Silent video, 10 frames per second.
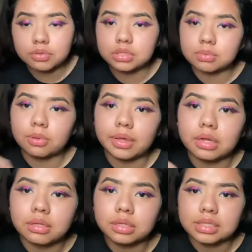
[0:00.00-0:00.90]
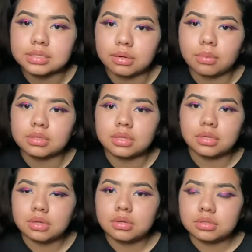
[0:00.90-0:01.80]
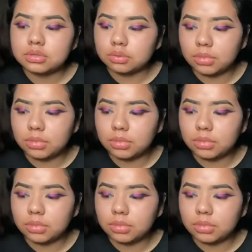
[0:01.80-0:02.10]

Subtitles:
put on my lashes.